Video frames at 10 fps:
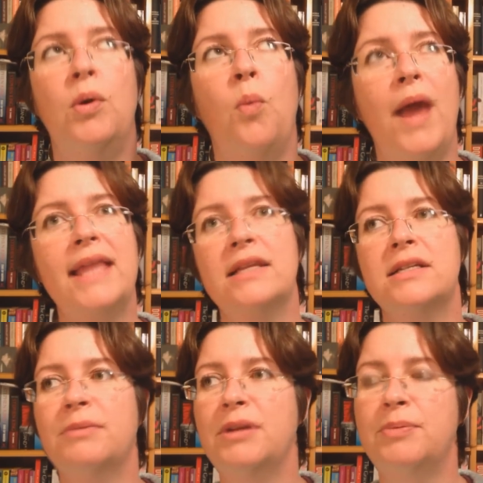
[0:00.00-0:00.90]
a way that
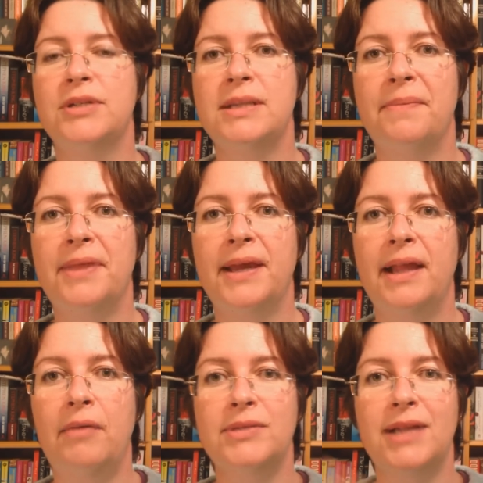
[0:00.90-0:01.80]
somebody put something
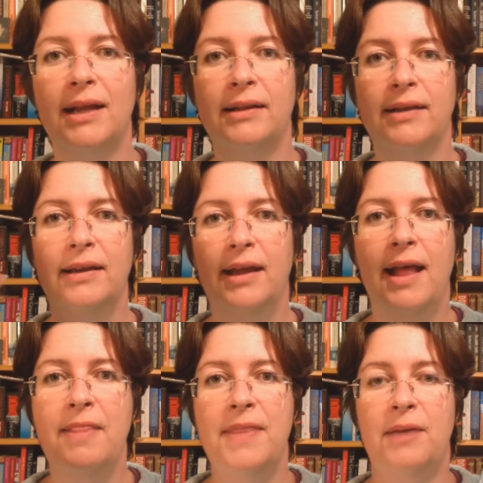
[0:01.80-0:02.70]
that I'm like,
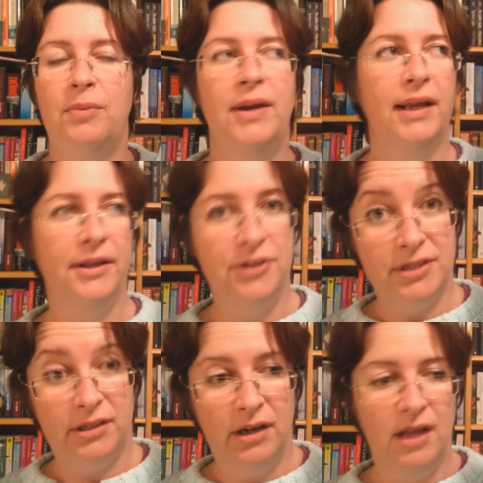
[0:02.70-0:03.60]
that one I can
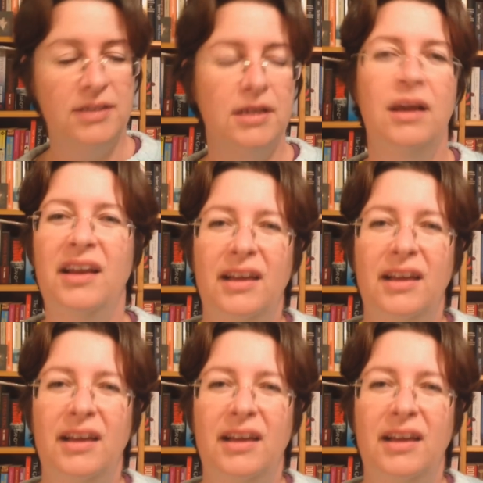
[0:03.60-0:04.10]
use in class.